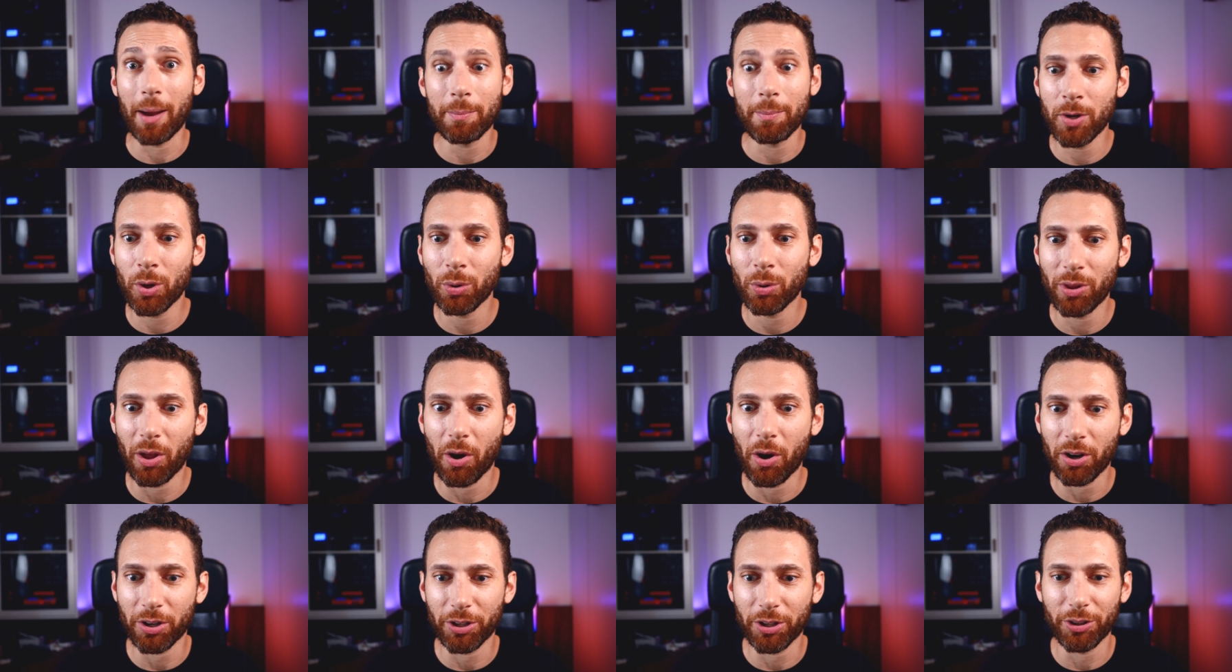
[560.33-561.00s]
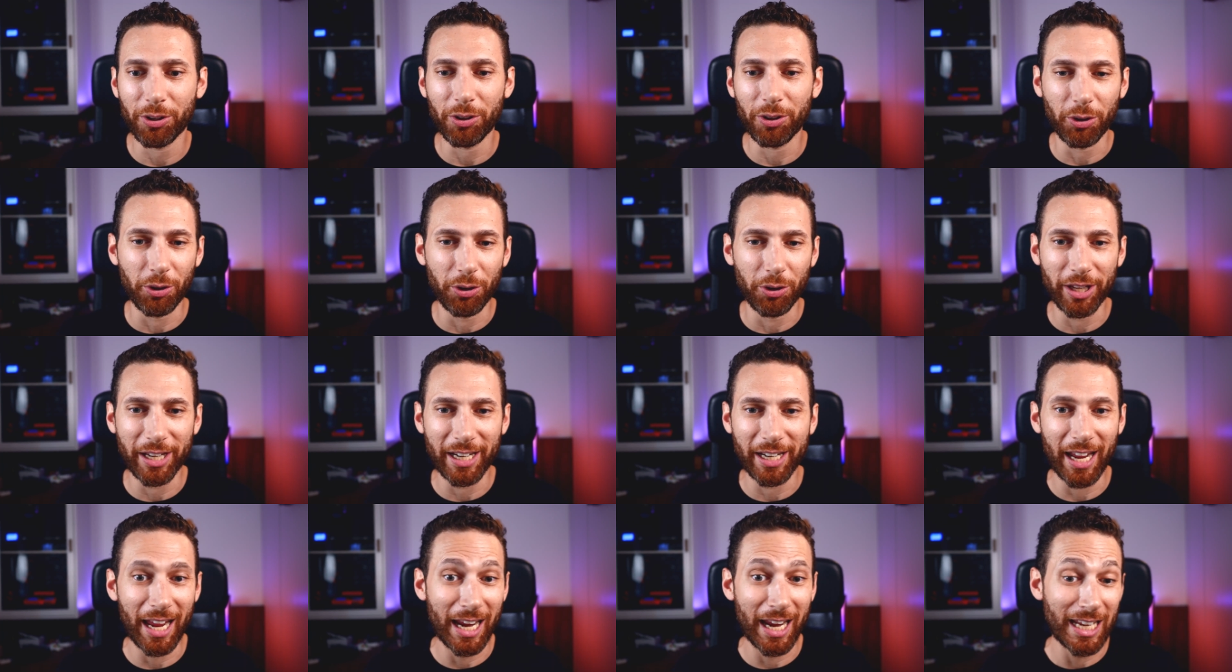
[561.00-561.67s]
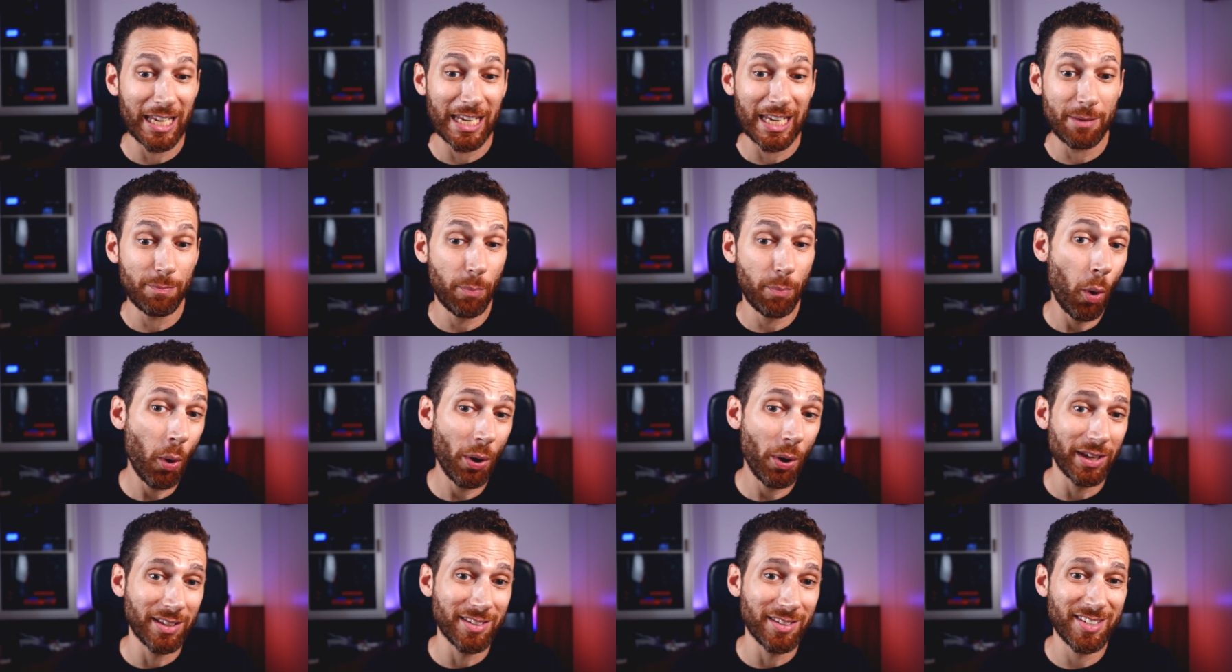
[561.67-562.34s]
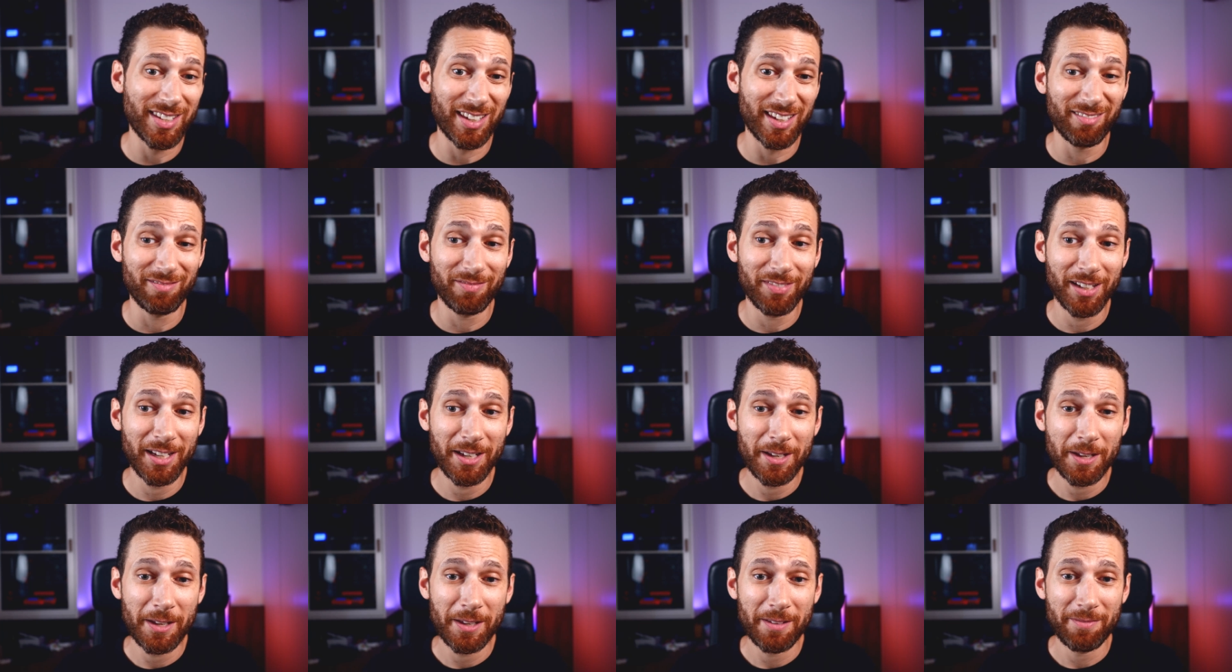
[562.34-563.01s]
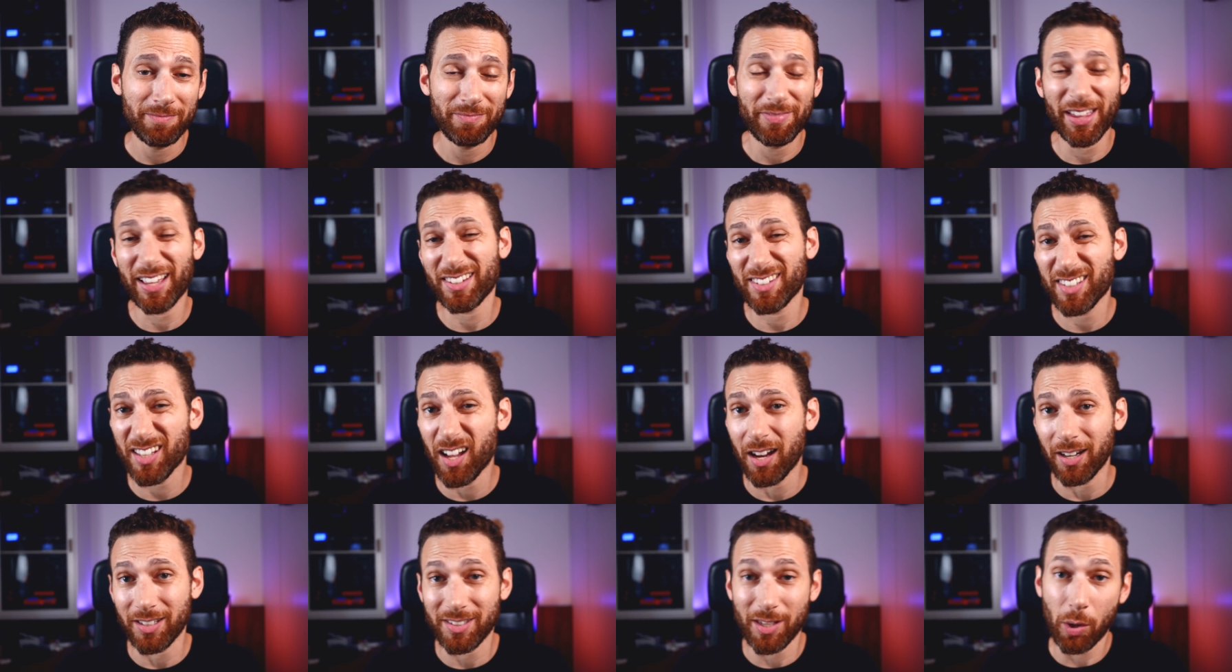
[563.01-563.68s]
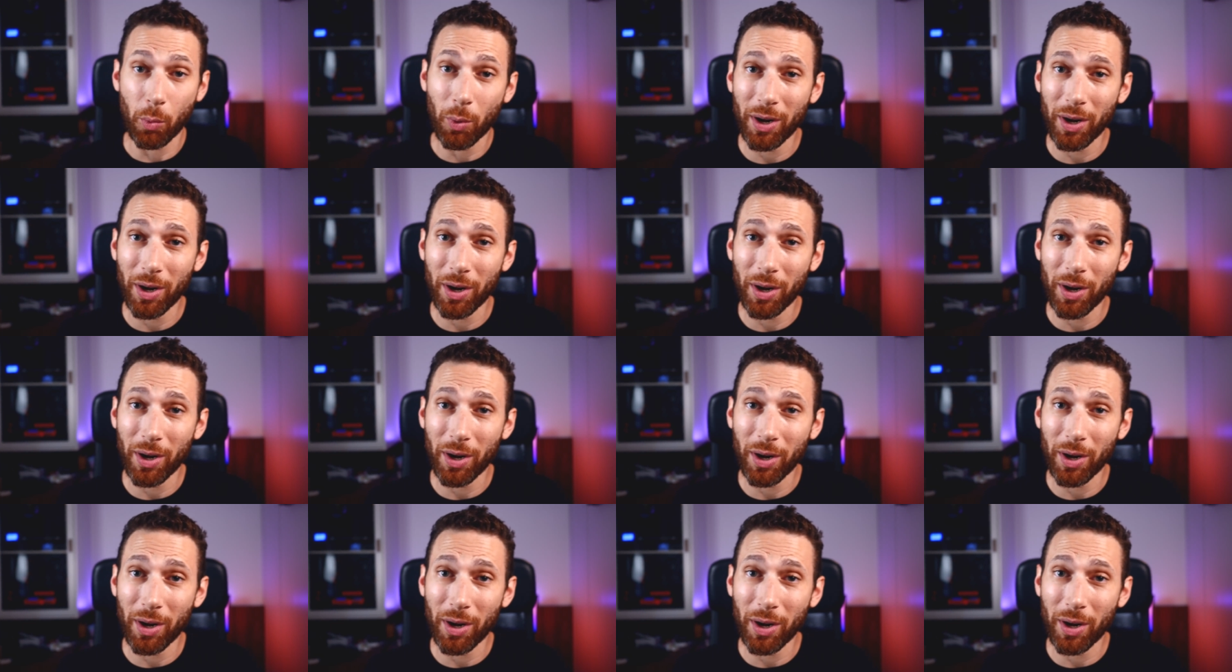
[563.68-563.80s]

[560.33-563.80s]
I'm no longer earning any points, and that sucks.